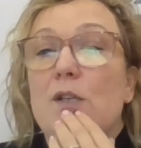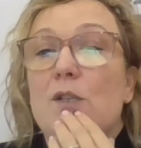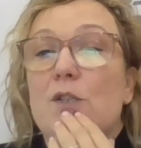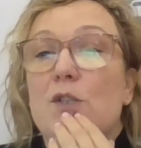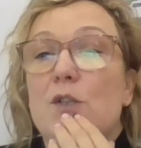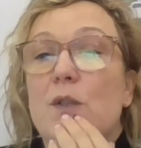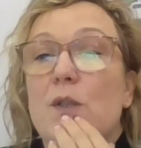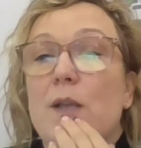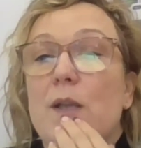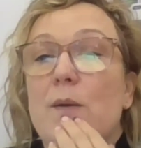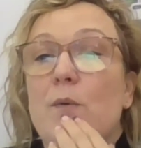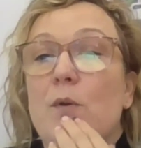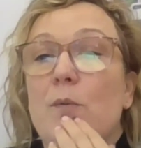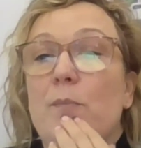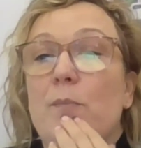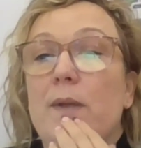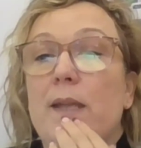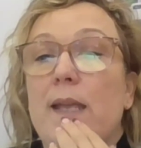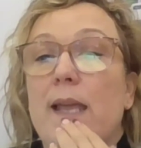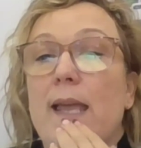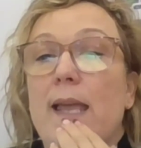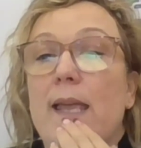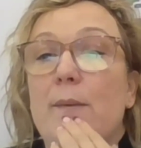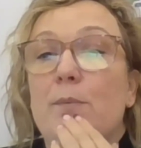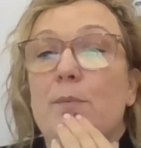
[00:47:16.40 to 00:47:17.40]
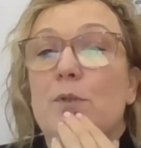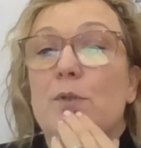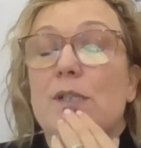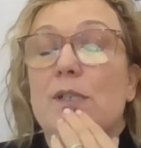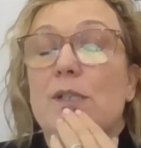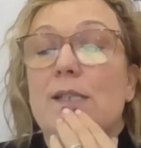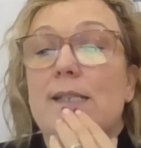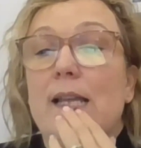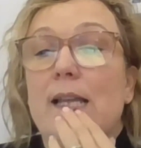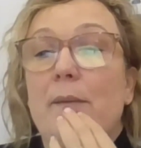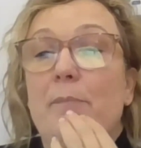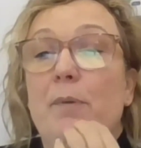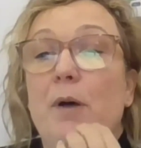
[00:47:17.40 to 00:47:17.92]
so they would be able to
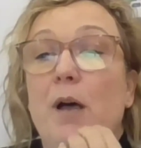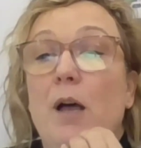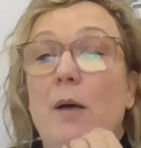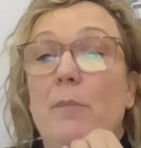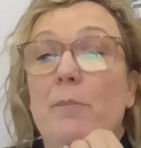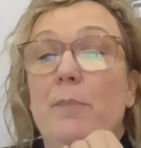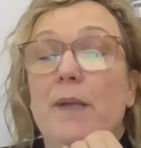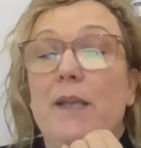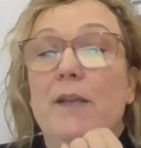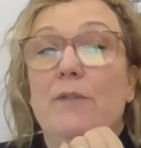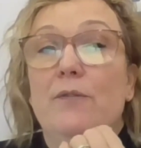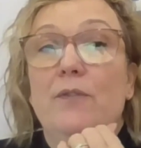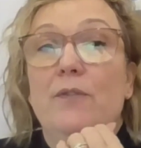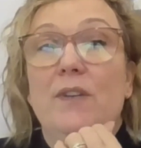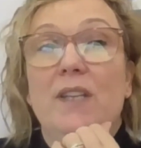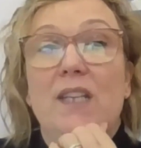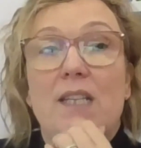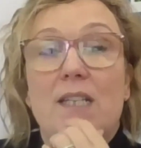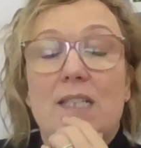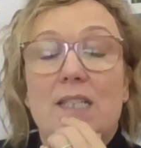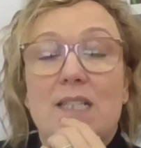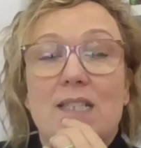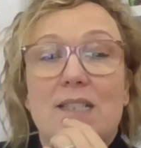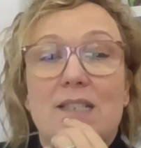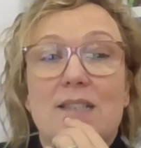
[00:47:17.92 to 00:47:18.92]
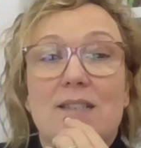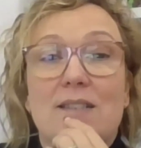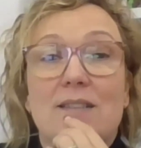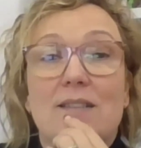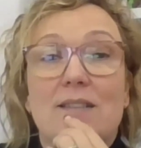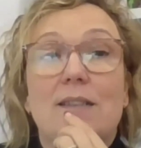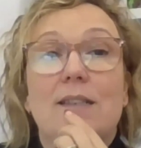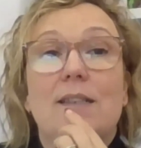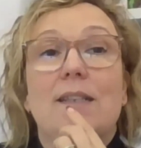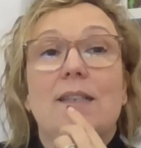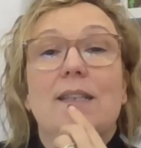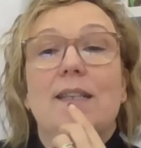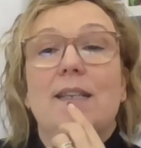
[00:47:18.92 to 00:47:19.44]
step up if needed?
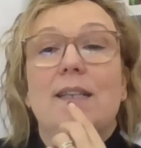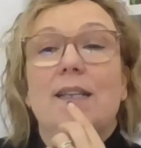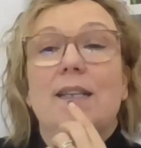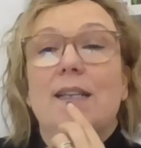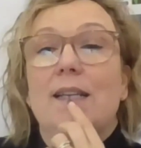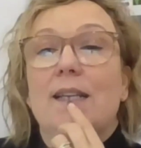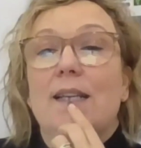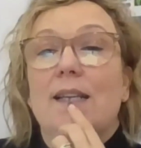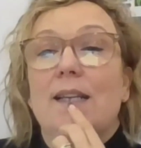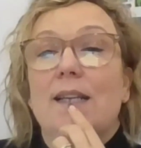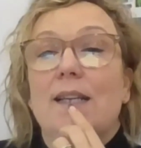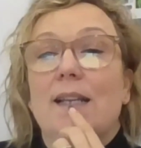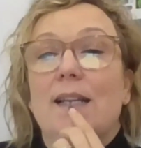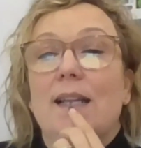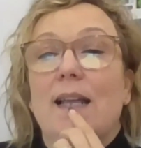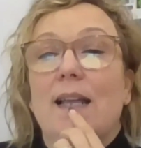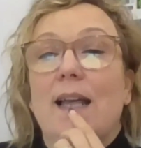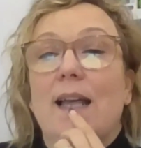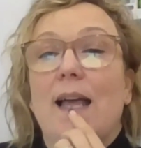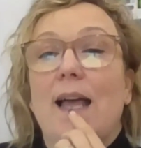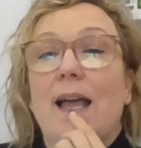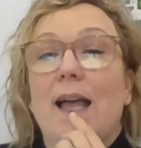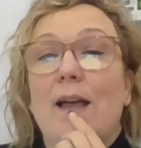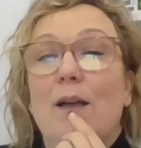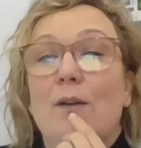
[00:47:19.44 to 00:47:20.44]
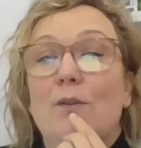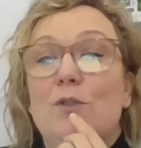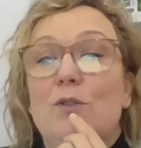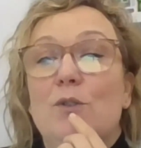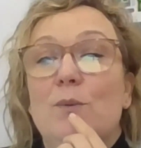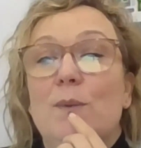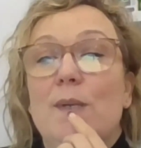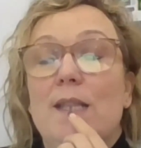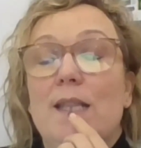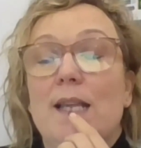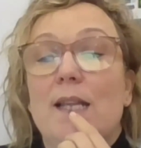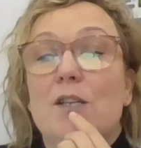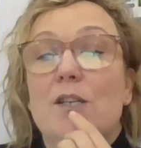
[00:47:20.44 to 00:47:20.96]
How
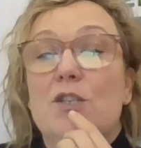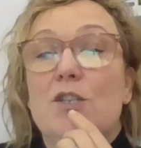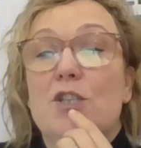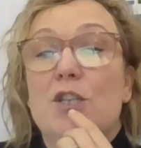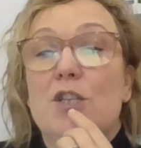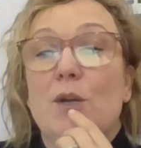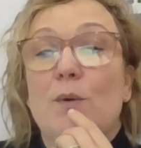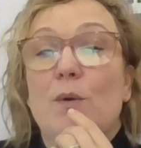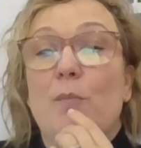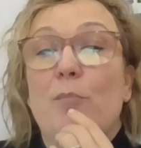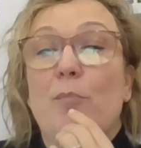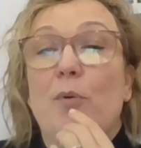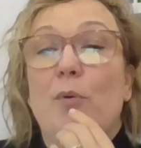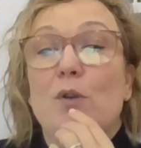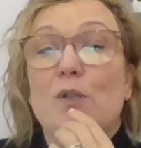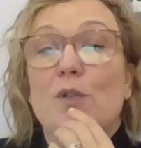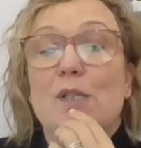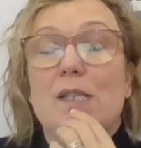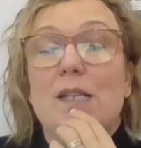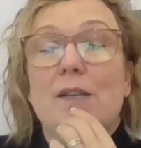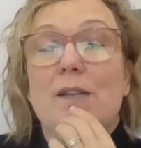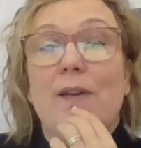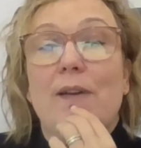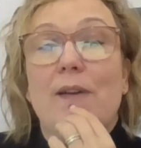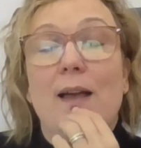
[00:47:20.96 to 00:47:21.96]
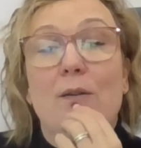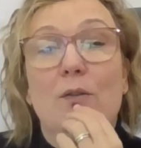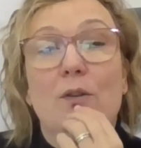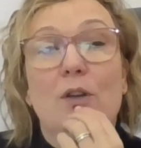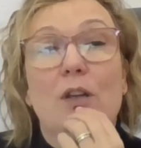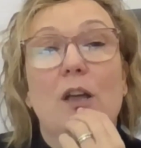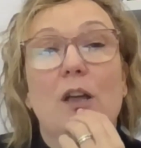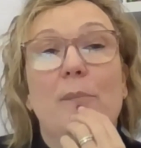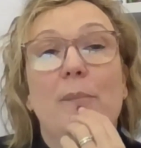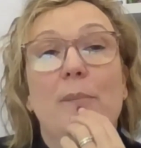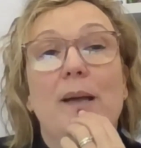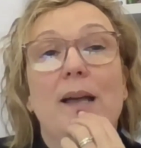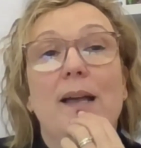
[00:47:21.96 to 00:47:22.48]
do we then show a positive
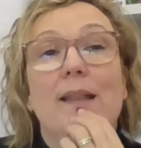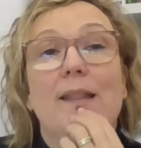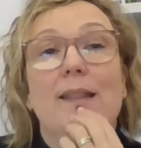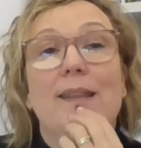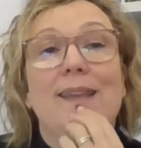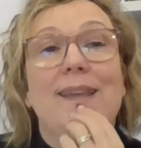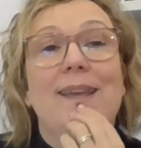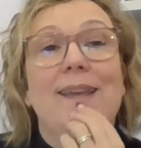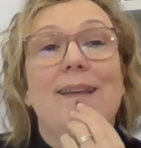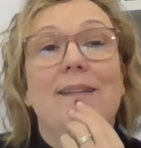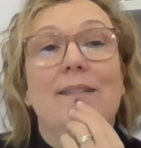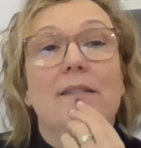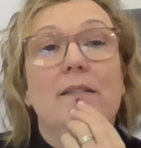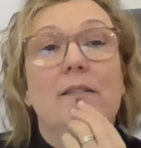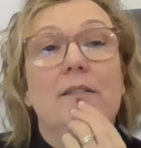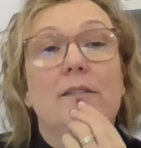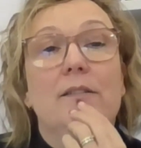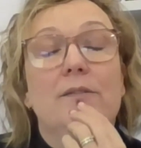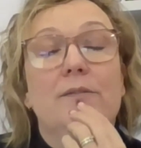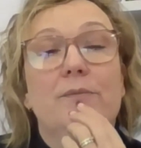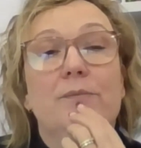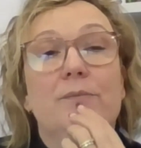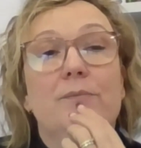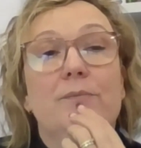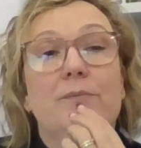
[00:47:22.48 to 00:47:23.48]
outcome at the end?